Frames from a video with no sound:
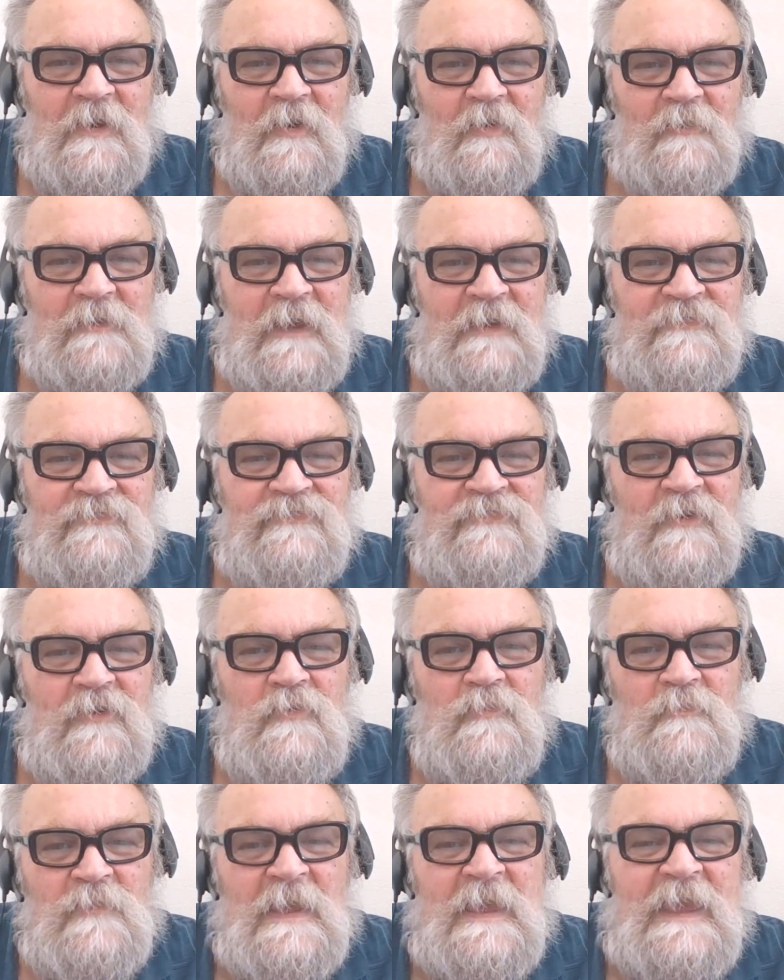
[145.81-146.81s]
Okay,
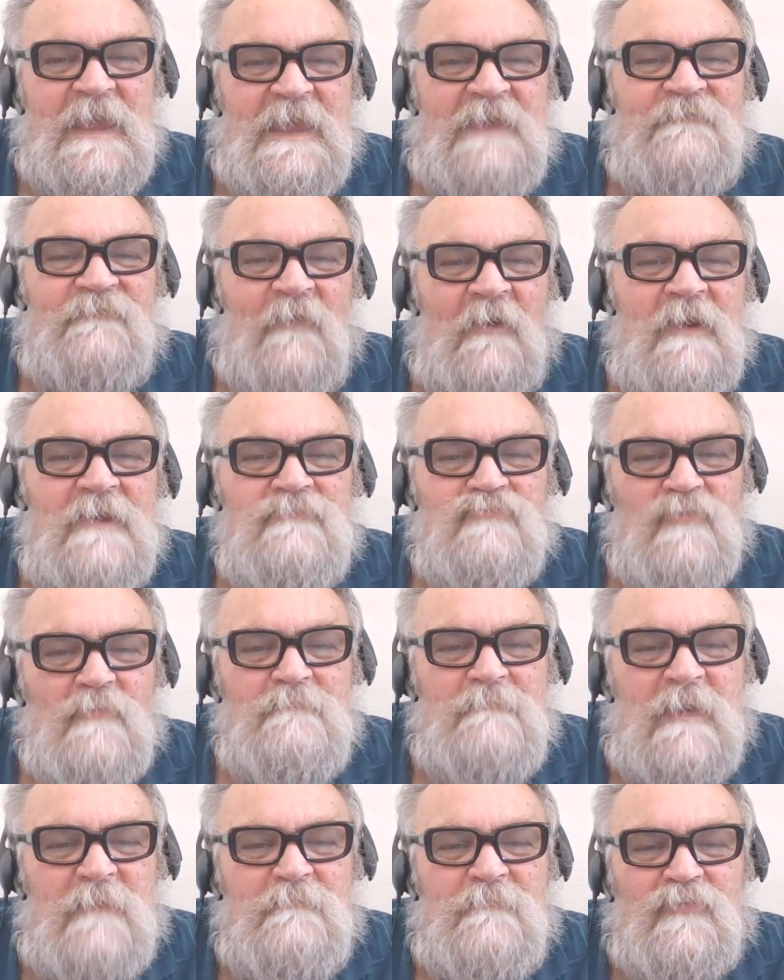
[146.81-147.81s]
so if I
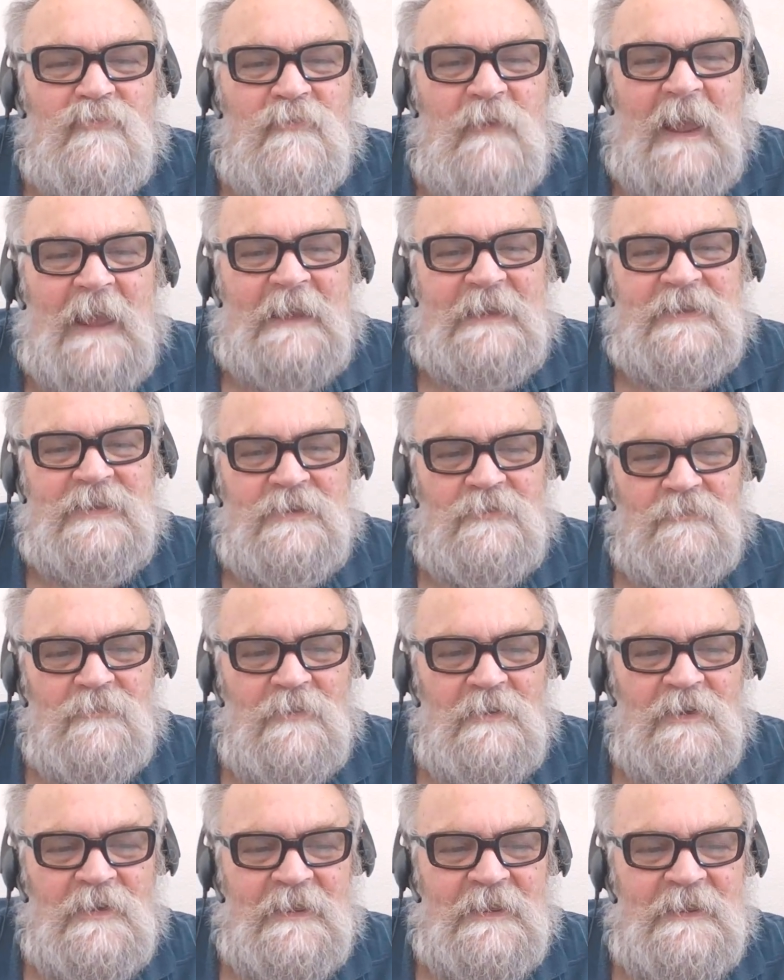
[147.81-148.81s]
remember
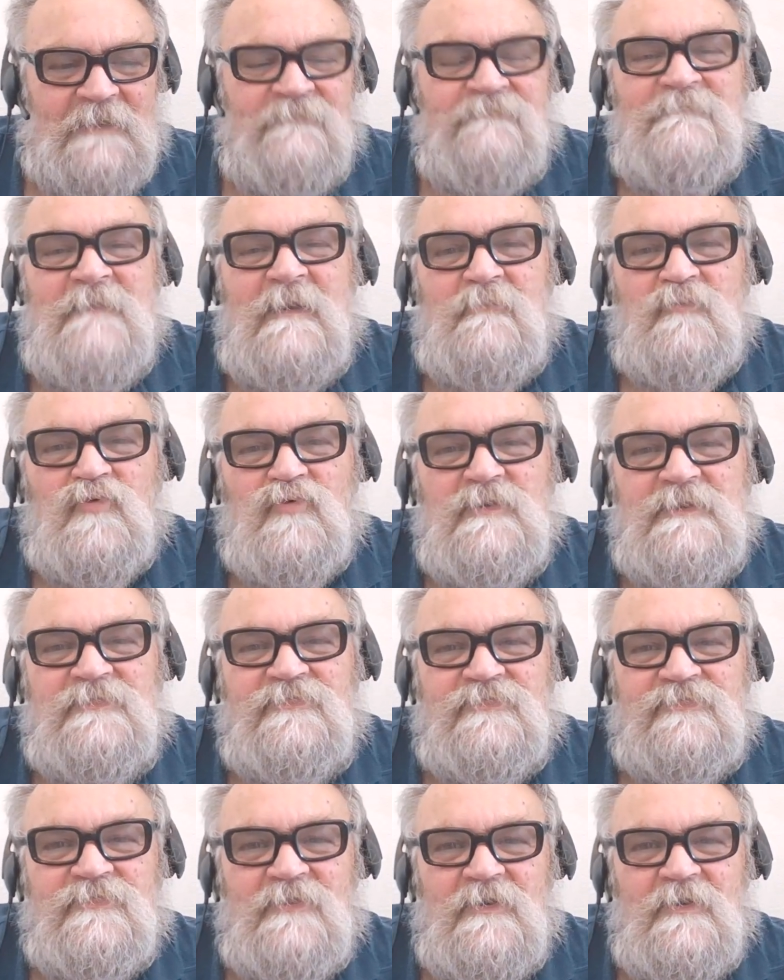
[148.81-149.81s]
accurately, if memory
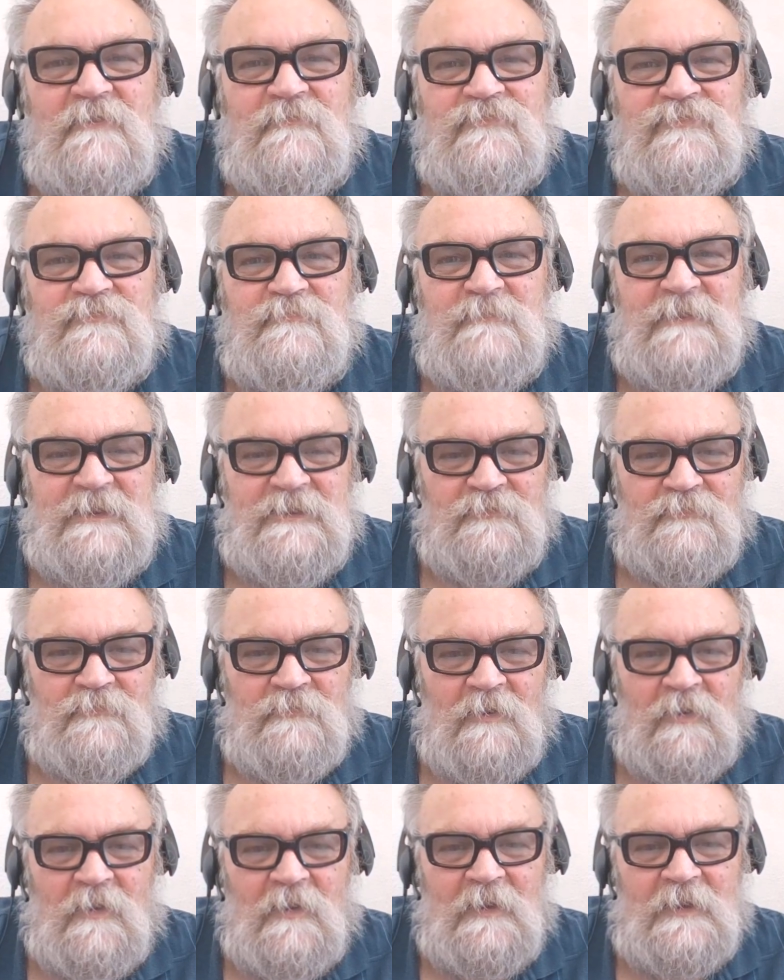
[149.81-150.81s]
serves me
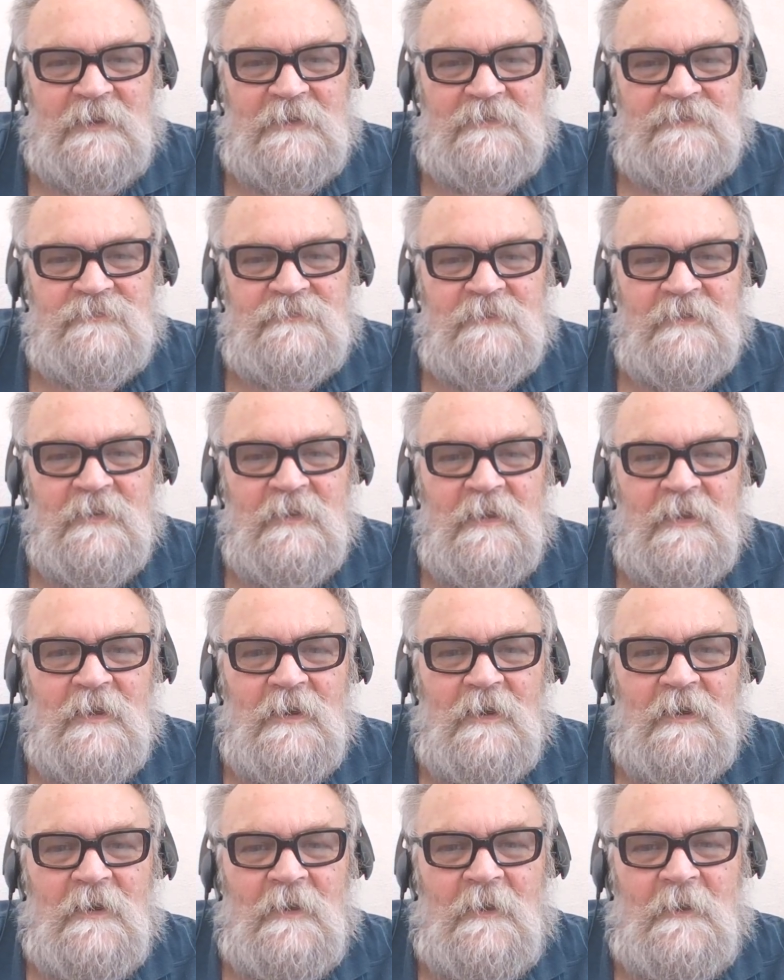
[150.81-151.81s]
right,
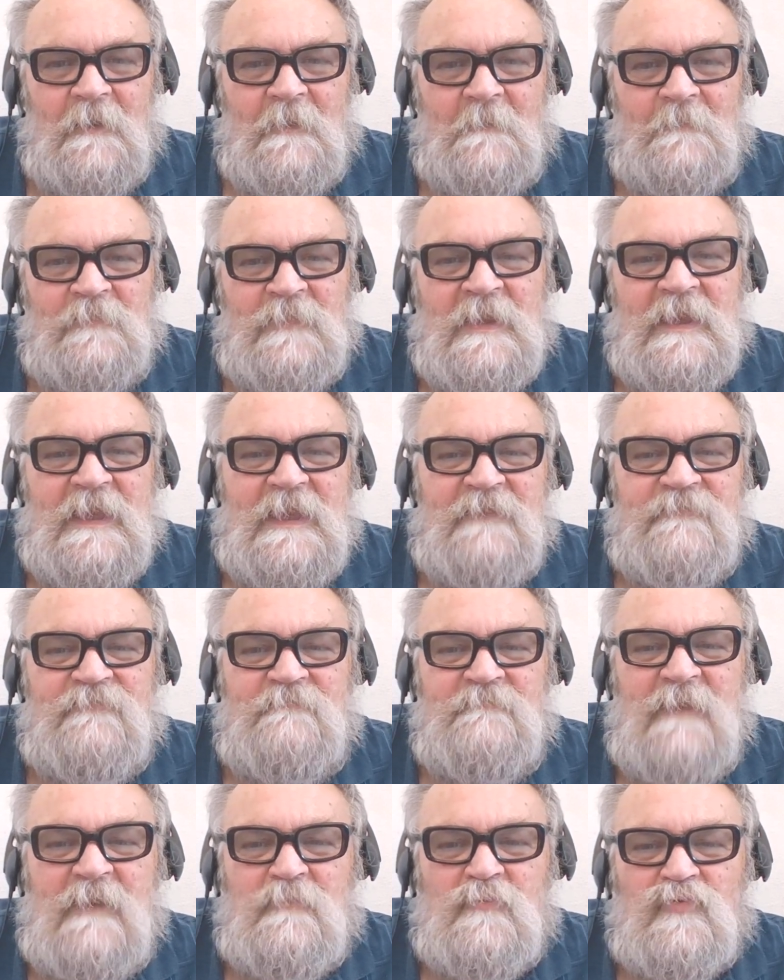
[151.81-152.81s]
if
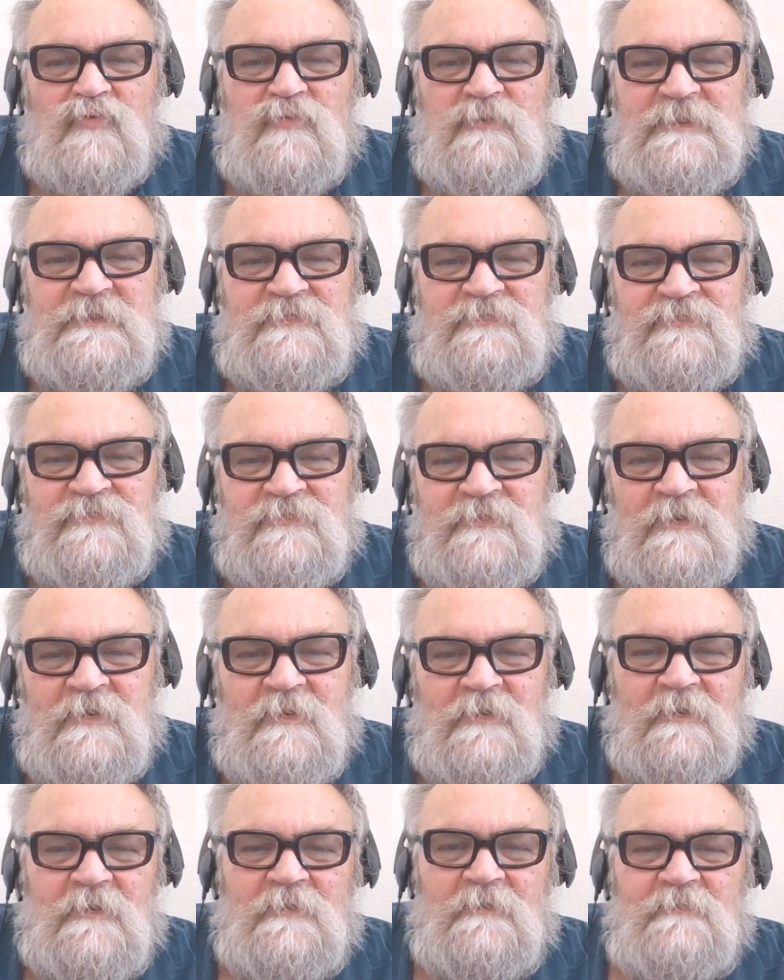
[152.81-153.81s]
memory
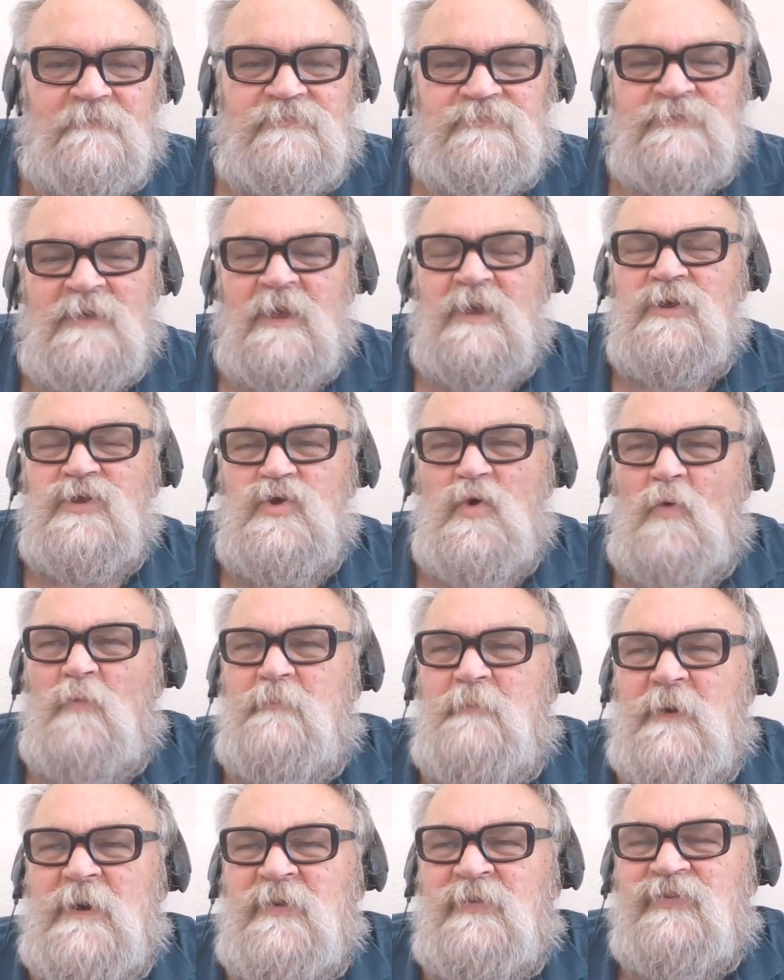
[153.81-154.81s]
serves, your
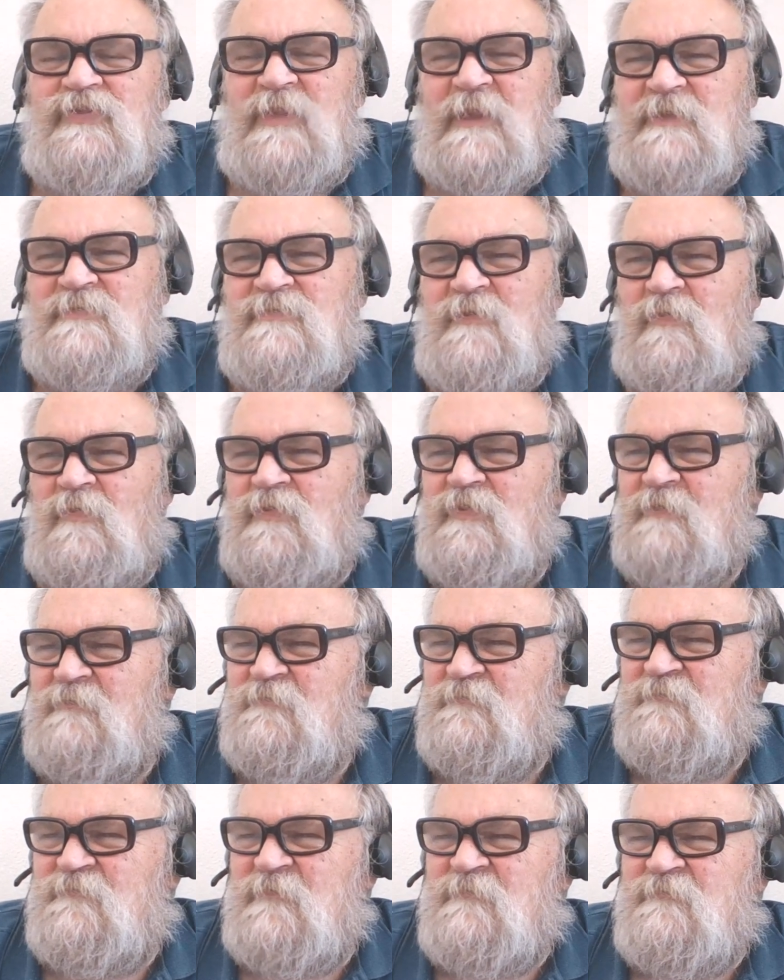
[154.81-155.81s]
birthday's on the
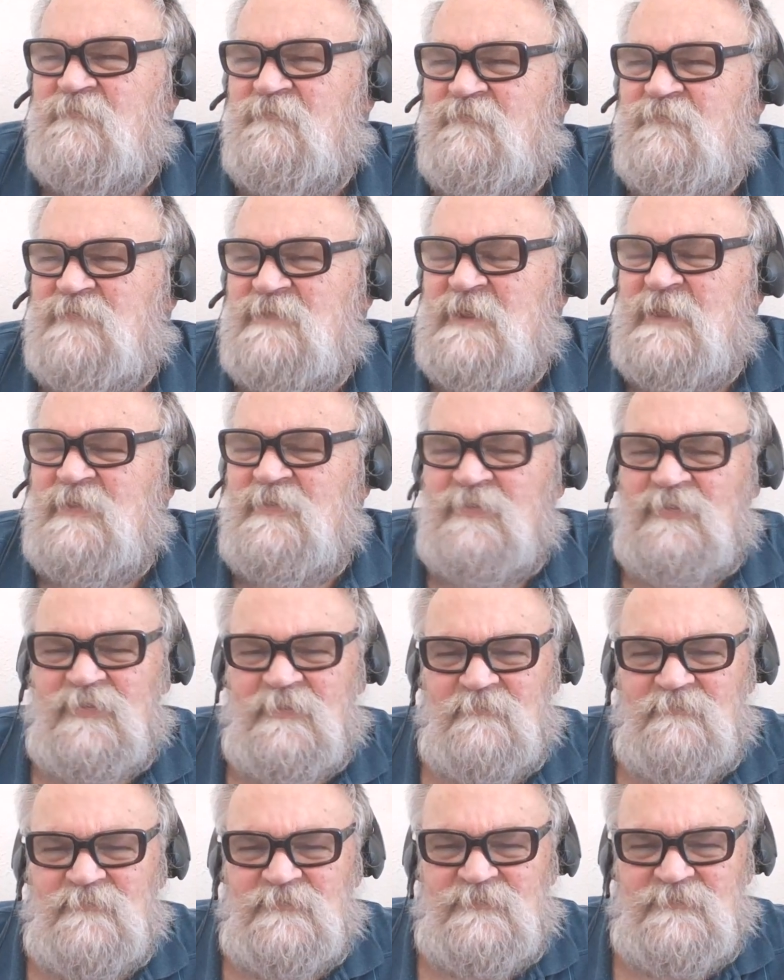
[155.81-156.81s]
15th
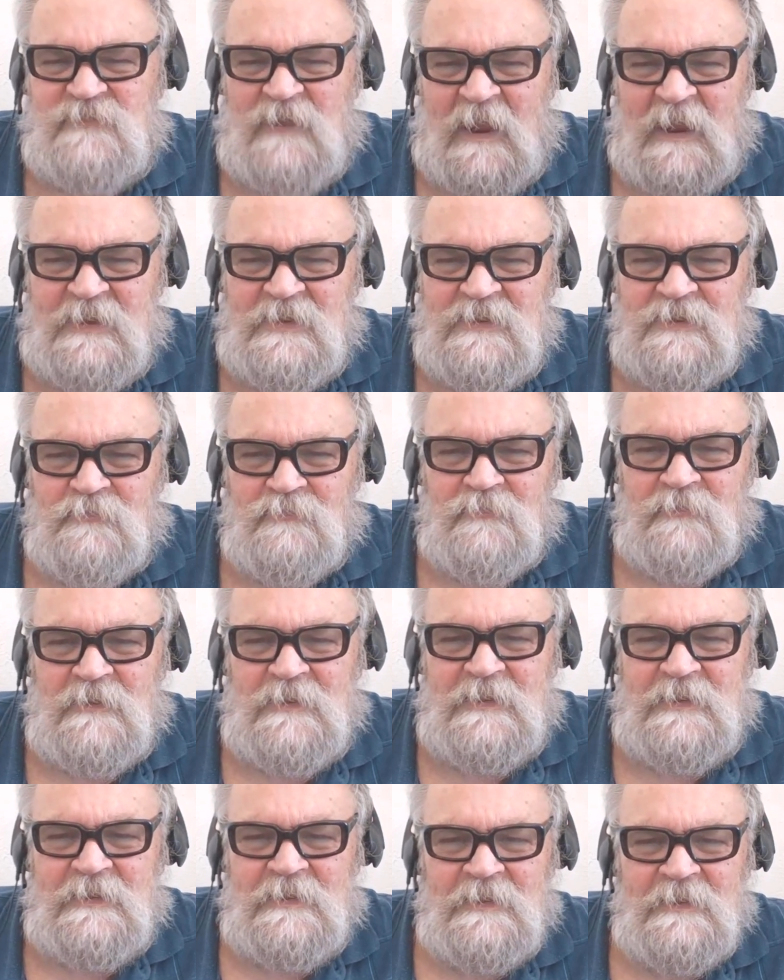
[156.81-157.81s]
of
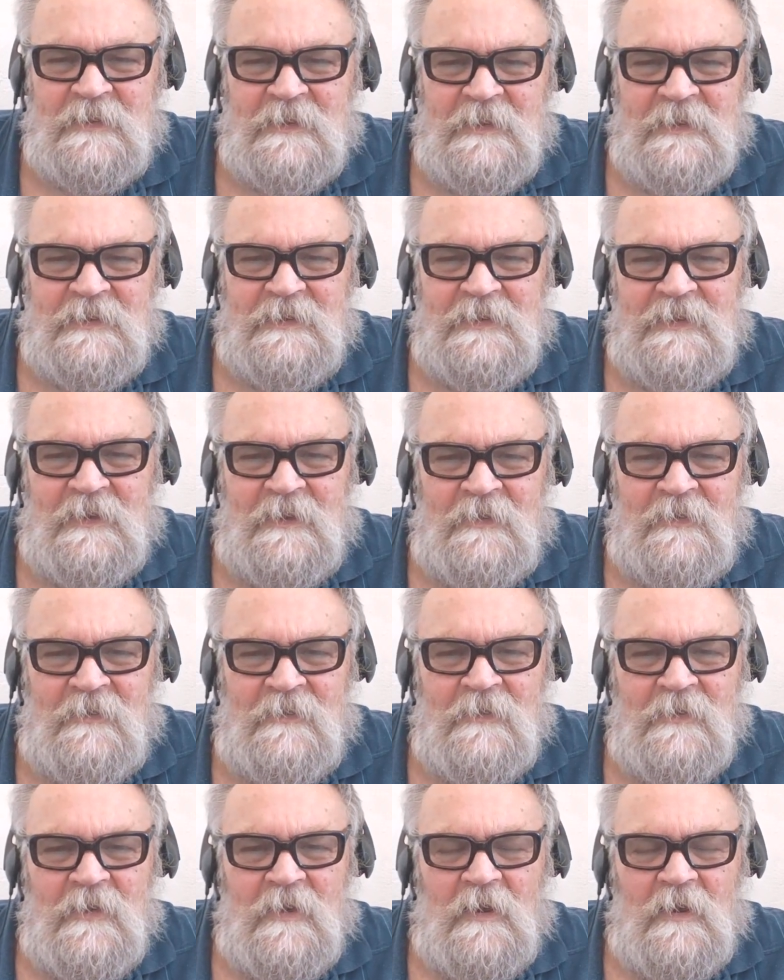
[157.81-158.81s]
January, yeah?